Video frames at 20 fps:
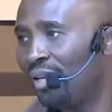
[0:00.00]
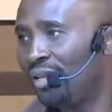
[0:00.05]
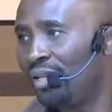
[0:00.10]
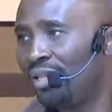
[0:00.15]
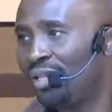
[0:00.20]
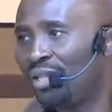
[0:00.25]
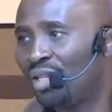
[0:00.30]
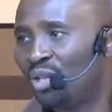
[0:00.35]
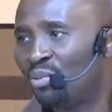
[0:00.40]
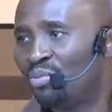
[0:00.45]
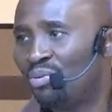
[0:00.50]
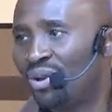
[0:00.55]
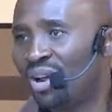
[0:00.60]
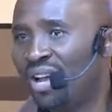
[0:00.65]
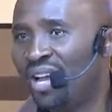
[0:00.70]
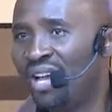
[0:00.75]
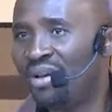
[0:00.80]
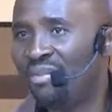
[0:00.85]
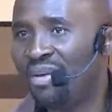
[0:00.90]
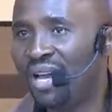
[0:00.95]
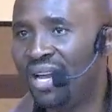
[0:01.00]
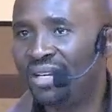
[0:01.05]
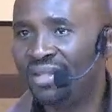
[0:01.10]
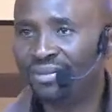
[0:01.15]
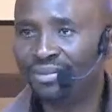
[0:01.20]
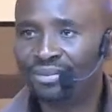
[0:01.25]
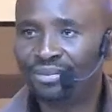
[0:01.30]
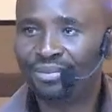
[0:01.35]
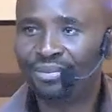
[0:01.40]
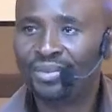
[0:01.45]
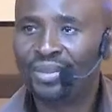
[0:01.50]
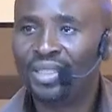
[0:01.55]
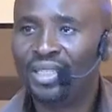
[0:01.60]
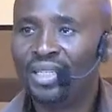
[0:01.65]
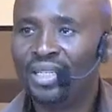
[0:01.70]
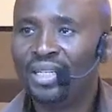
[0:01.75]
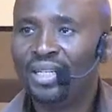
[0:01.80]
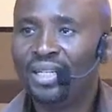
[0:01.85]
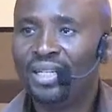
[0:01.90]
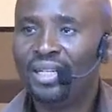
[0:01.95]
This is prayer. Amen.
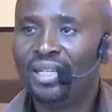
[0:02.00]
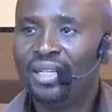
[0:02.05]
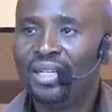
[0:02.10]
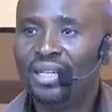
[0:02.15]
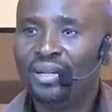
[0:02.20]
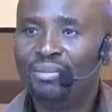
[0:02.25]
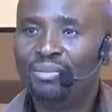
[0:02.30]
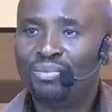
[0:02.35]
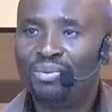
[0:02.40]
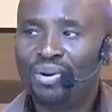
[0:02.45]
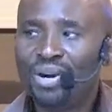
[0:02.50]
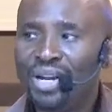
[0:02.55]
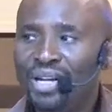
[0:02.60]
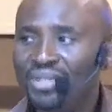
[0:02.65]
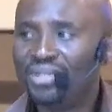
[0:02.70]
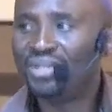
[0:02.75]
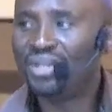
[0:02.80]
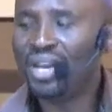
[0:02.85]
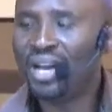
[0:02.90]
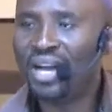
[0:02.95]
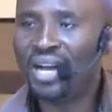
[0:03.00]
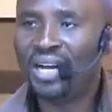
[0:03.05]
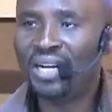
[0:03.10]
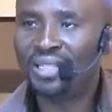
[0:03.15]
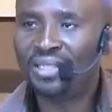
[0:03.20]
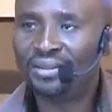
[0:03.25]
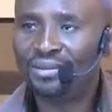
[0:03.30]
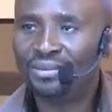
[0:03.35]
Praise God.